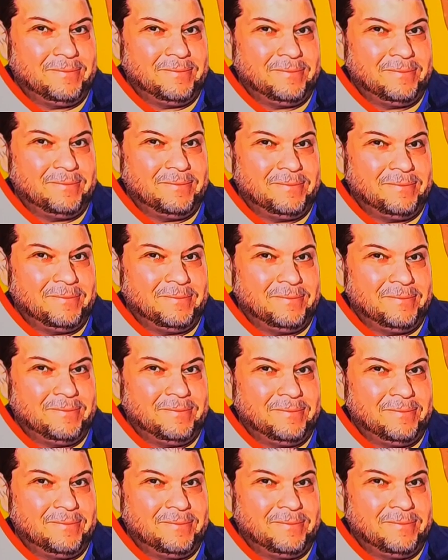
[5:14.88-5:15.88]

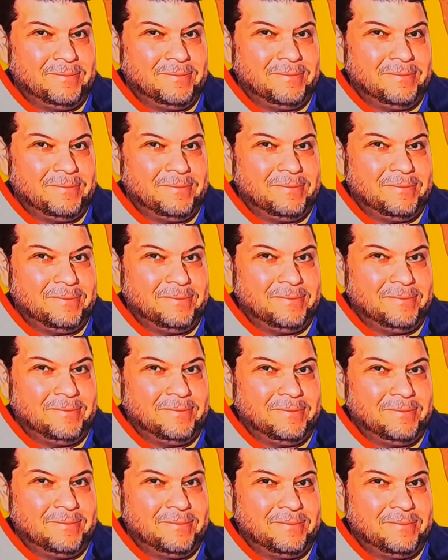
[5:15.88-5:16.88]

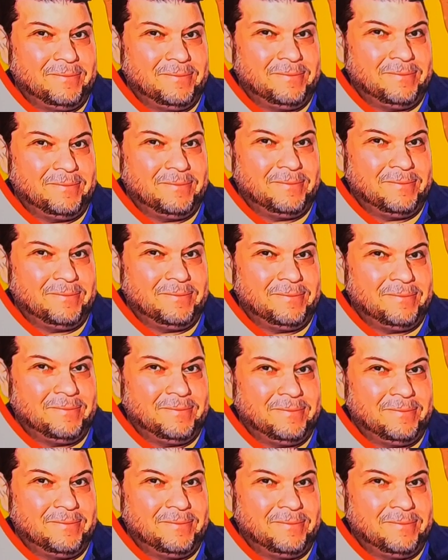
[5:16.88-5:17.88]

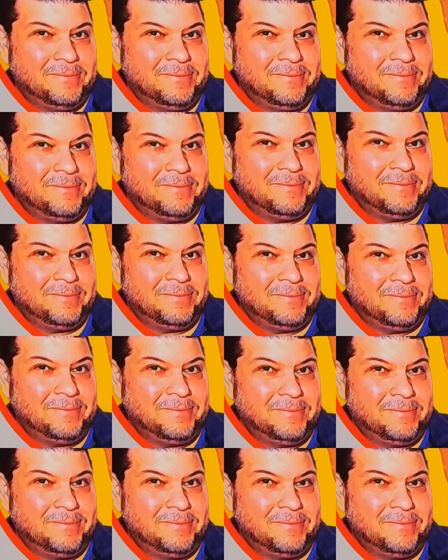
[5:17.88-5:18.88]

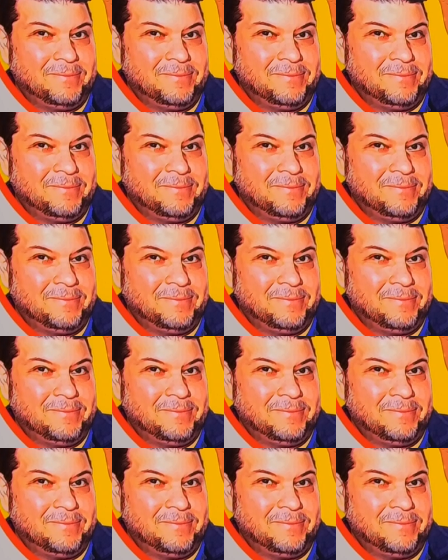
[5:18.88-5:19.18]
The person shown says nothing.